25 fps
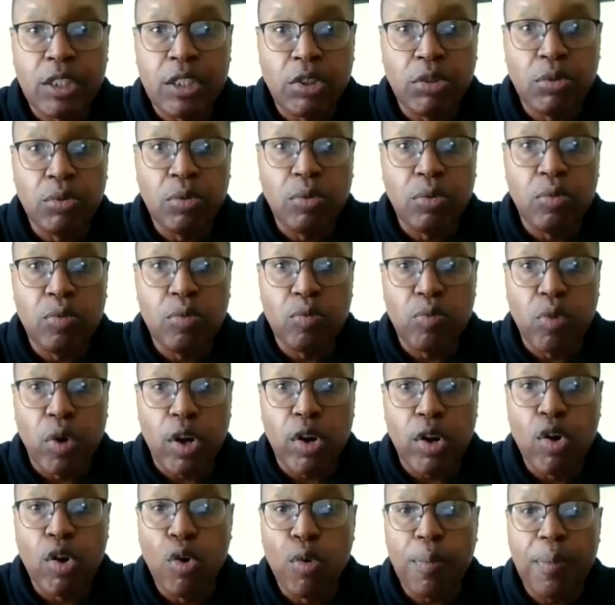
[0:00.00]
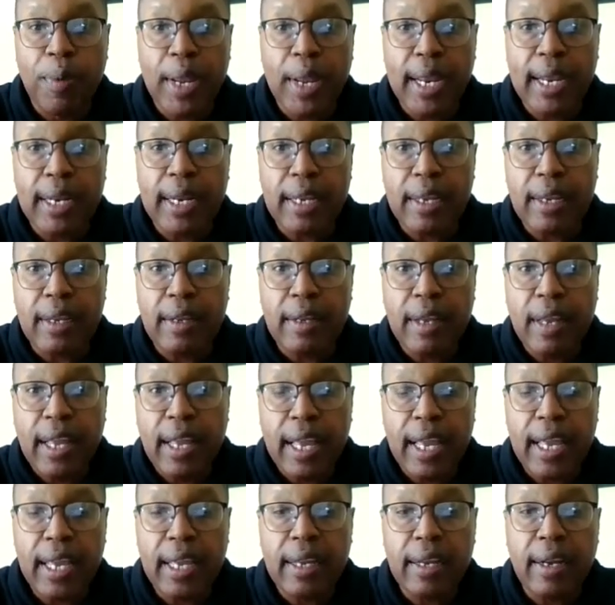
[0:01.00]
to recoup any
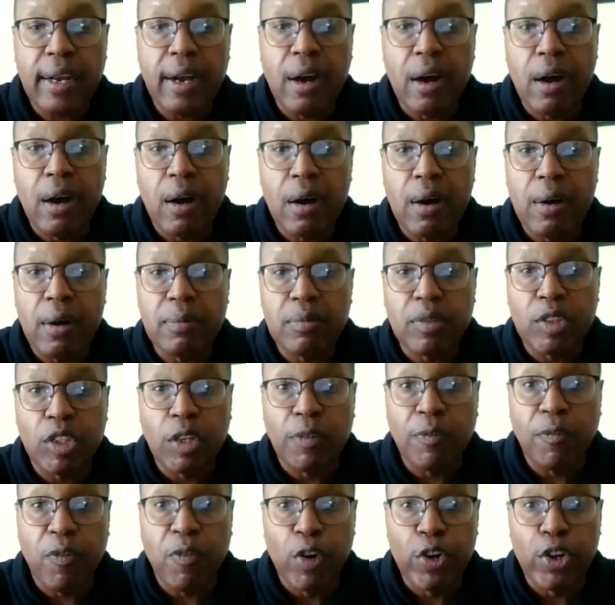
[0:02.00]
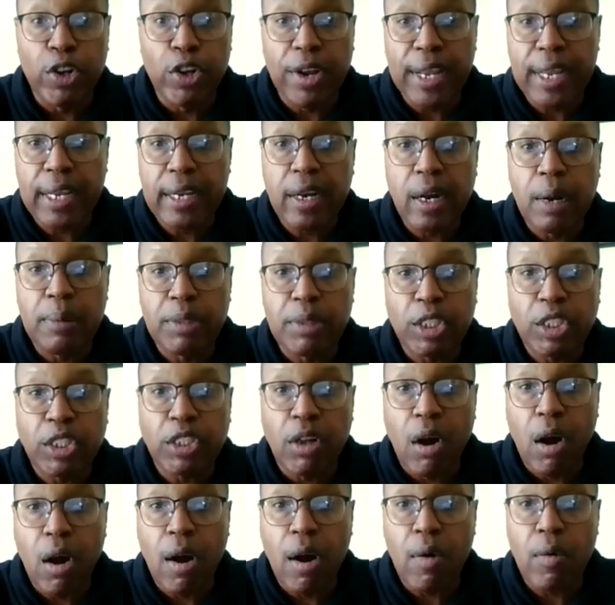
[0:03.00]
income for your income to
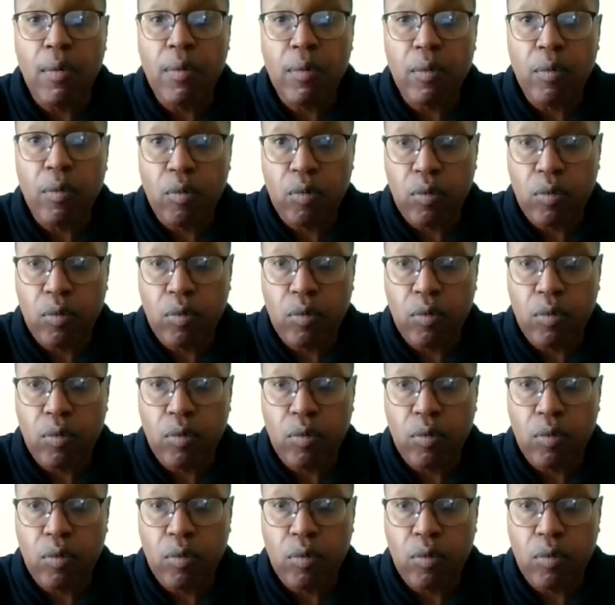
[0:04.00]
start,